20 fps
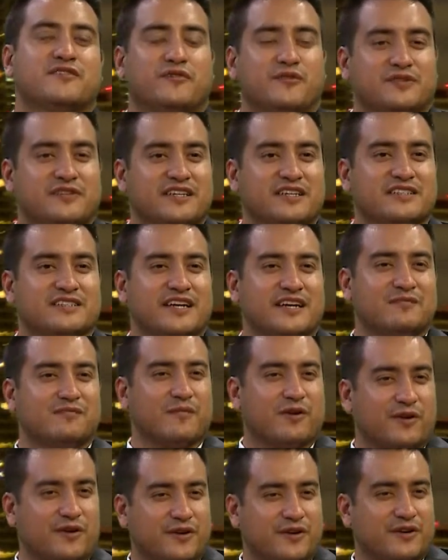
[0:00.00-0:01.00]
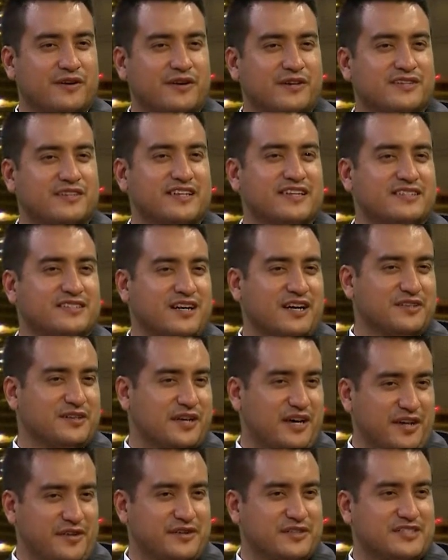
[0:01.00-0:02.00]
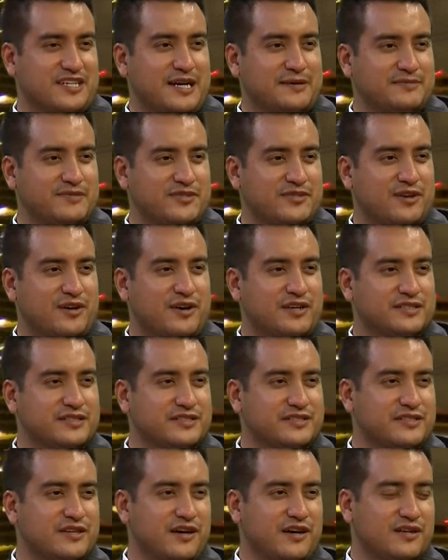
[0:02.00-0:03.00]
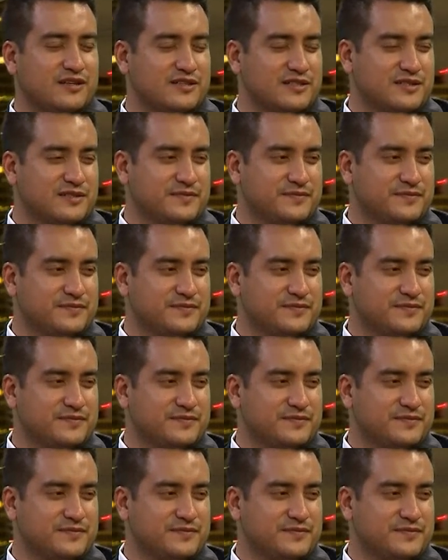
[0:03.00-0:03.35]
for things like murder or things other, other types of charges, caller?